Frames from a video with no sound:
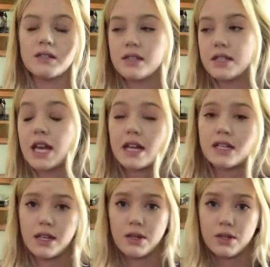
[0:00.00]

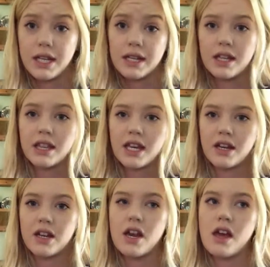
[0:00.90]
standing or kneeling
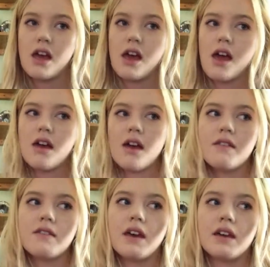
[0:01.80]
there.
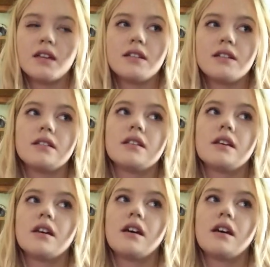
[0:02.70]
And then